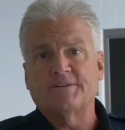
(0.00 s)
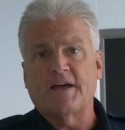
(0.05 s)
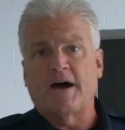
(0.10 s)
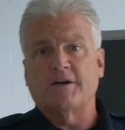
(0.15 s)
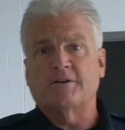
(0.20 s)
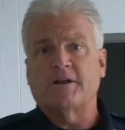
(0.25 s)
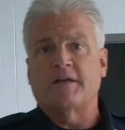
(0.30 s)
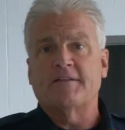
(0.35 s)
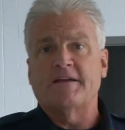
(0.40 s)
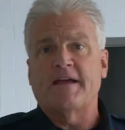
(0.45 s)

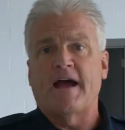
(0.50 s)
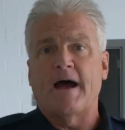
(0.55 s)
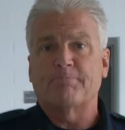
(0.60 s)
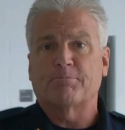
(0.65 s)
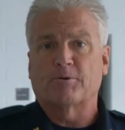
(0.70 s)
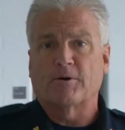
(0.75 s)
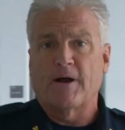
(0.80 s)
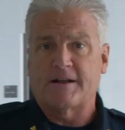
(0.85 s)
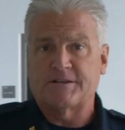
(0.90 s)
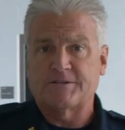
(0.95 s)
down on the
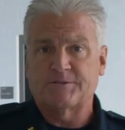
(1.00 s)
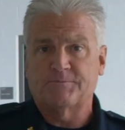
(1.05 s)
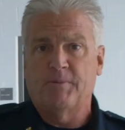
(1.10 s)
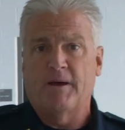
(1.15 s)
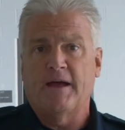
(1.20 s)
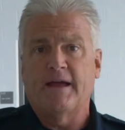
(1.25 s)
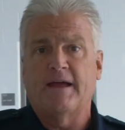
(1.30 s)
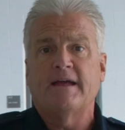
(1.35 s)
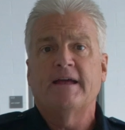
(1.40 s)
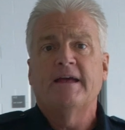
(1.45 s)
Apparatus
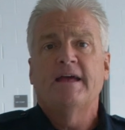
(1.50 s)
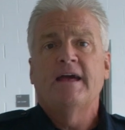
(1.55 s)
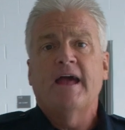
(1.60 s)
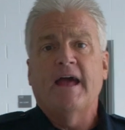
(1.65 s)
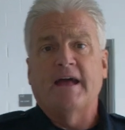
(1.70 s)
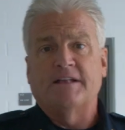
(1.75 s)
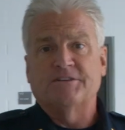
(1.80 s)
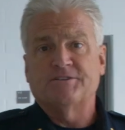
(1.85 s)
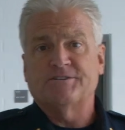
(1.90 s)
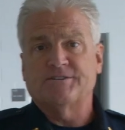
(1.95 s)
Bay
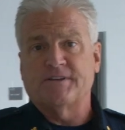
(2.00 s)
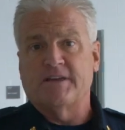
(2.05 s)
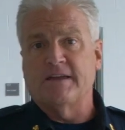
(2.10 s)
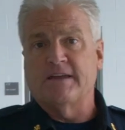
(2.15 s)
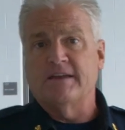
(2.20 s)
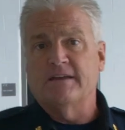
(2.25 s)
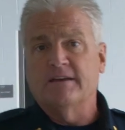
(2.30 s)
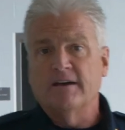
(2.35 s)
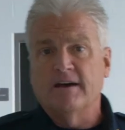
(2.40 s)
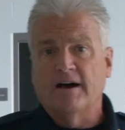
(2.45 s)
and
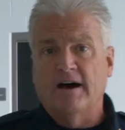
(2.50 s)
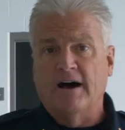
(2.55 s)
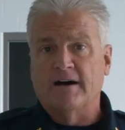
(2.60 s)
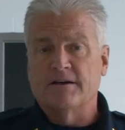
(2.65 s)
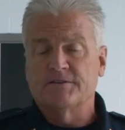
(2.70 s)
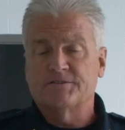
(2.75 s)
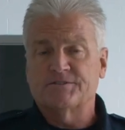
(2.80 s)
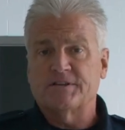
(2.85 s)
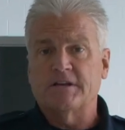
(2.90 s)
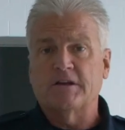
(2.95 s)
see
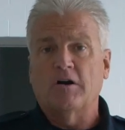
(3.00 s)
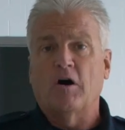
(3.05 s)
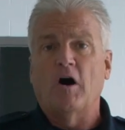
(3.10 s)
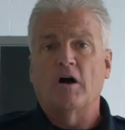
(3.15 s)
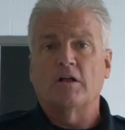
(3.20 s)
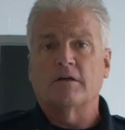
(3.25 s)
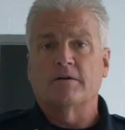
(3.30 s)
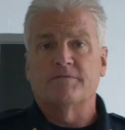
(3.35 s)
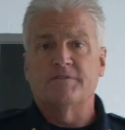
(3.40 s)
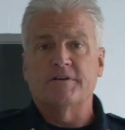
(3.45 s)

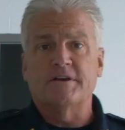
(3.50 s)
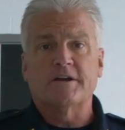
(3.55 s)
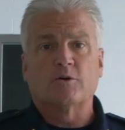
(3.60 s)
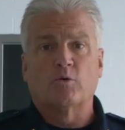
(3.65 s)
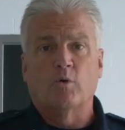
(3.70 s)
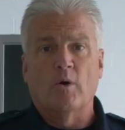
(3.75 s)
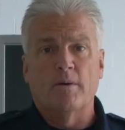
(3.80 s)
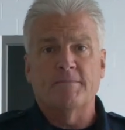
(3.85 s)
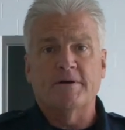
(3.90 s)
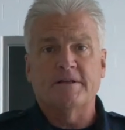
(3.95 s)
all of the
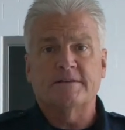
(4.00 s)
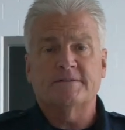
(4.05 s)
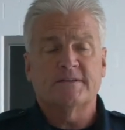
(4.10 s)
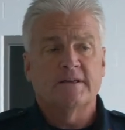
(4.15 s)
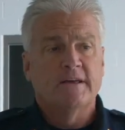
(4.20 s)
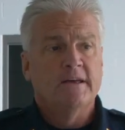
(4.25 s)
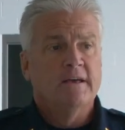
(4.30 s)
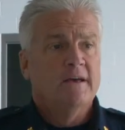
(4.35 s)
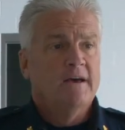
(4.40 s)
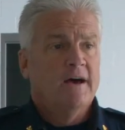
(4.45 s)

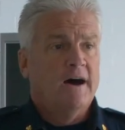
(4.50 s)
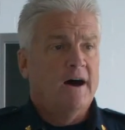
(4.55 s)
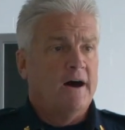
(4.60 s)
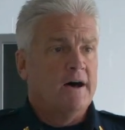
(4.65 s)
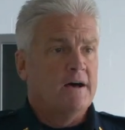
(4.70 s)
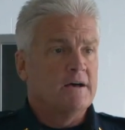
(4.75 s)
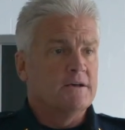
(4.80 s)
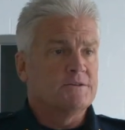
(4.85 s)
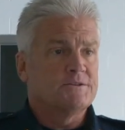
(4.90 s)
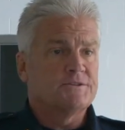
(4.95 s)
equipment.
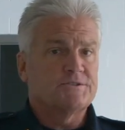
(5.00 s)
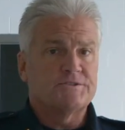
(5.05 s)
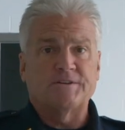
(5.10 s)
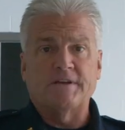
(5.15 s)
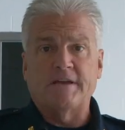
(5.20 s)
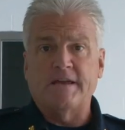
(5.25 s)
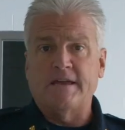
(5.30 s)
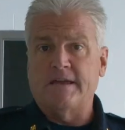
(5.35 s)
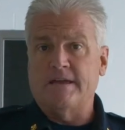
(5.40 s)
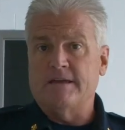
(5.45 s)

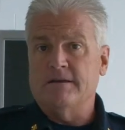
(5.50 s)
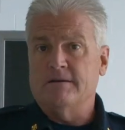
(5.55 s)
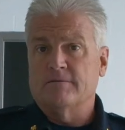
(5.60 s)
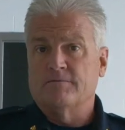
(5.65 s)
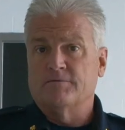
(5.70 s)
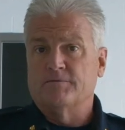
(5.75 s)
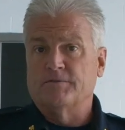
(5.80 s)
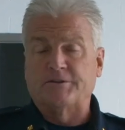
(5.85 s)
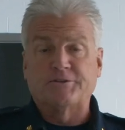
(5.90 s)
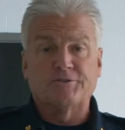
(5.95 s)
See
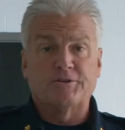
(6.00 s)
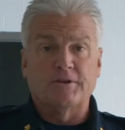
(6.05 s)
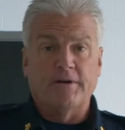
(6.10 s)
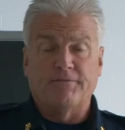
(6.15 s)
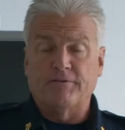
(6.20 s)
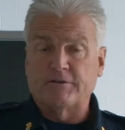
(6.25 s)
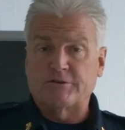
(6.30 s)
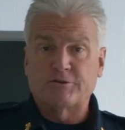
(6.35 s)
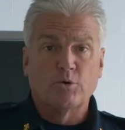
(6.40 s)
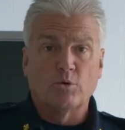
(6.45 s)

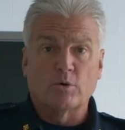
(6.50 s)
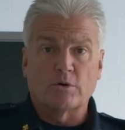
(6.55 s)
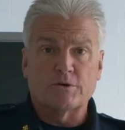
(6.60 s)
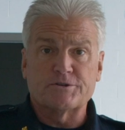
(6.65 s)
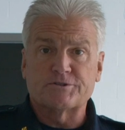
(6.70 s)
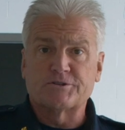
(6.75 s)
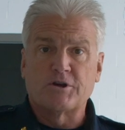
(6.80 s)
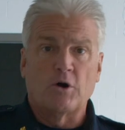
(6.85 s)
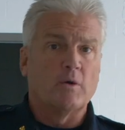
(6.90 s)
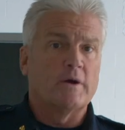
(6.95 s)
if a
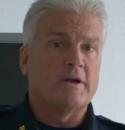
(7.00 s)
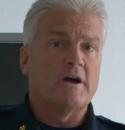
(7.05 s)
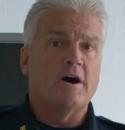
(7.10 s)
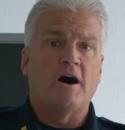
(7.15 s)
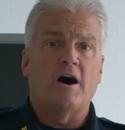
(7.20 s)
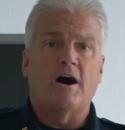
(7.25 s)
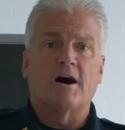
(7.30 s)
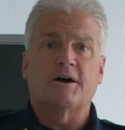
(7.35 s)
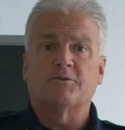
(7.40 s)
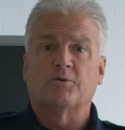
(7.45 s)
tour is going
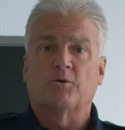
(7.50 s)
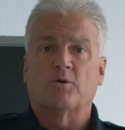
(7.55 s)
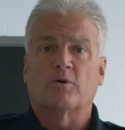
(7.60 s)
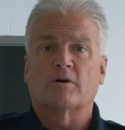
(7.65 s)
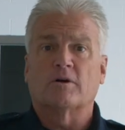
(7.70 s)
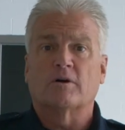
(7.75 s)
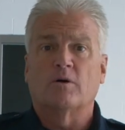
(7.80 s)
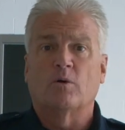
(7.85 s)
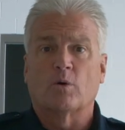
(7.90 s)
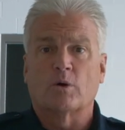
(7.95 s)
on,
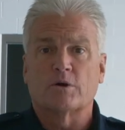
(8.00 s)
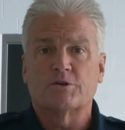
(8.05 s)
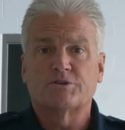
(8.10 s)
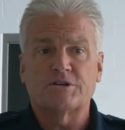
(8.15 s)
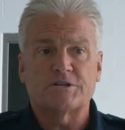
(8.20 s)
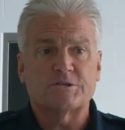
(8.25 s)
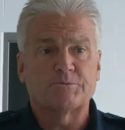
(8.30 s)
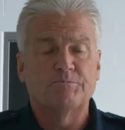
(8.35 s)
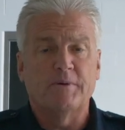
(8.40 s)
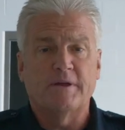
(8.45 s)
or
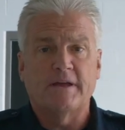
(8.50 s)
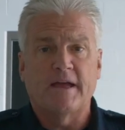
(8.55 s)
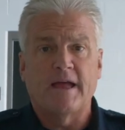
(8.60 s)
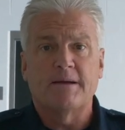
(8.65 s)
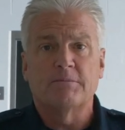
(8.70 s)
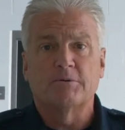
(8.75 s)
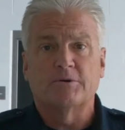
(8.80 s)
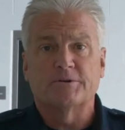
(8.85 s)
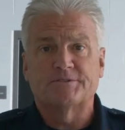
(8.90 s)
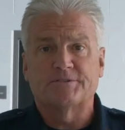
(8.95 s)
just be
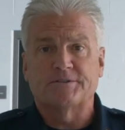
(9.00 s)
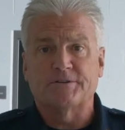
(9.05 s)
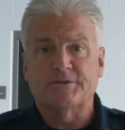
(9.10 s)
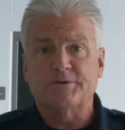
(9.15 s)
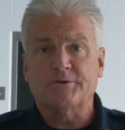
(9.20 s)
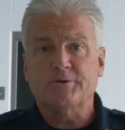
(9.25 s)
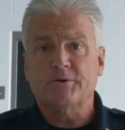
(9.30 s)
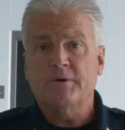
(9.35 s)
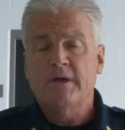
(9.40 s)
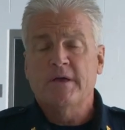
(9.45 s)
able
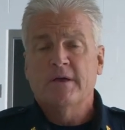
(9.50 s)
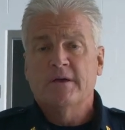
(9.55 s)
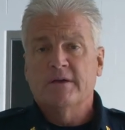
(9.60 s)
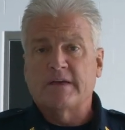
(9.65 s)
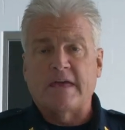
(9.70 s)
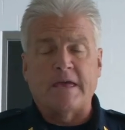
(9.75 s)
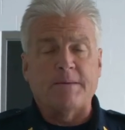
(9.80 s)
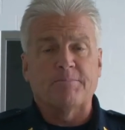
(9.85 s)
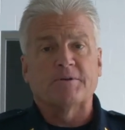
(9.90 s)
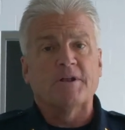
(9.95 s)
to
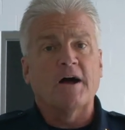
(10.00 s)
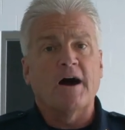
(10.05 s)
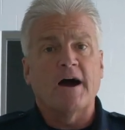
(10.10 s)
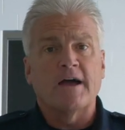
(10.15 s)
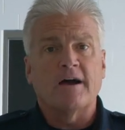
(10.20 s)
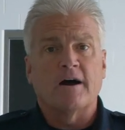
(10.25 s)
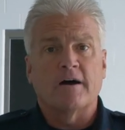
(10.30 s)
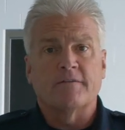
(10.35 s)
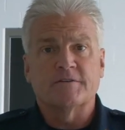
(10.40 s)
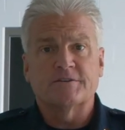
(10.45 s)
keep an
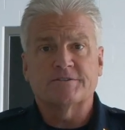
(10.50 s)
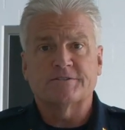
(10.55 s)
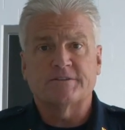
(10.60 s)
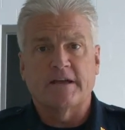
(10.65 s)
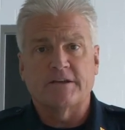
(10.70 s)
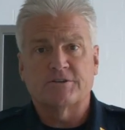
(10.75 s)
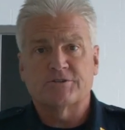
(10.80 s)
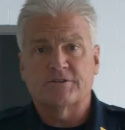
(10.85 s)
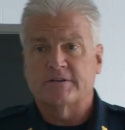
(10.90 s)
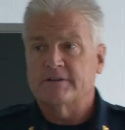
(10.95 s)
eye on the
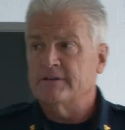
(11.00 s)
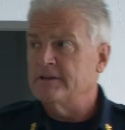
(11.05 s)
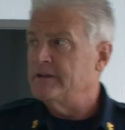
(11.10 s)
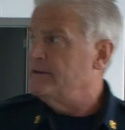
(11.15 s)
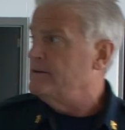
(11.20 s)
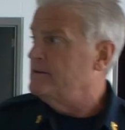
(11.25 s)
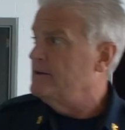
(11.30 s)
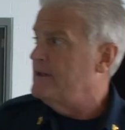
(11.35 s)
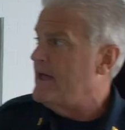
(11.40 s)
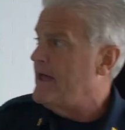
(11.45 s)
station,
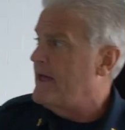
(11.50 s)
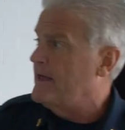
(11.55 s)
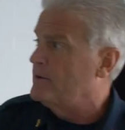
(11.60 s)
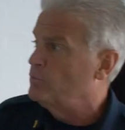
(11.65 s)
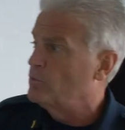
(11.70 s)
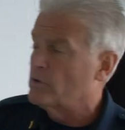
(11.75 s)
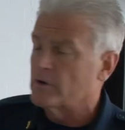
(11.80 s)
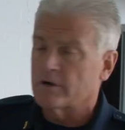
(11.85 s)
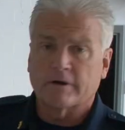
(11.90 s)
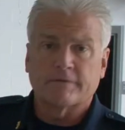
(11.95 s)

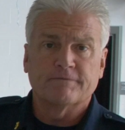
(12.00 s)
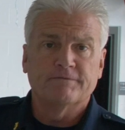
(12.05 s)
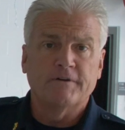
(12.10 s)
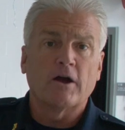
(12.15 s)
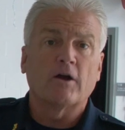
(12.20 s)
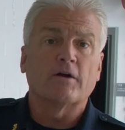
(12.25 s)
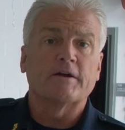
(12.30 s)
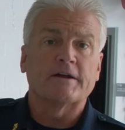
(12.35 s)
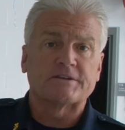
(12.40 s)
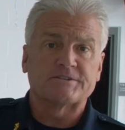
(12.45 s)
and we're
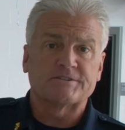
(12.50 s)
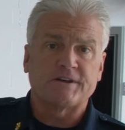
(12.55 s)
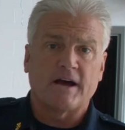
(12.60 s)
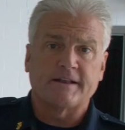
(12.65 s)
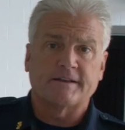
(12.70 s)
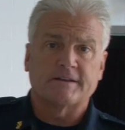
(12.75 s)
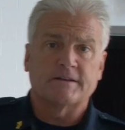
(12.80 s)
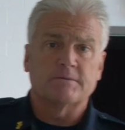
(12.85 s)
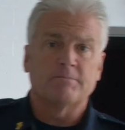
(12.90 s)
very excited